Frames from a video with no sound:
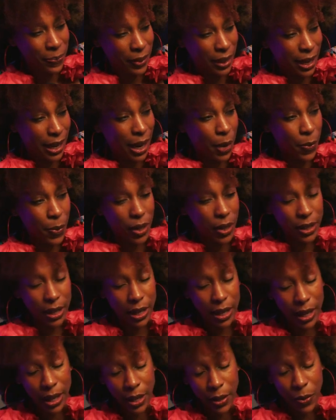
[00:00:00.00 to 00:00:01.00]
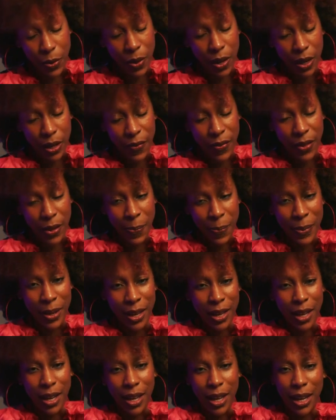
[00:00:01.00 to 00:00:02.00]
and I walked in and I knew all of them.
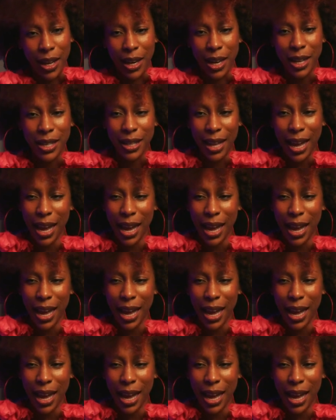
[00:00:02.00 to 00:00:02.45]
And they said,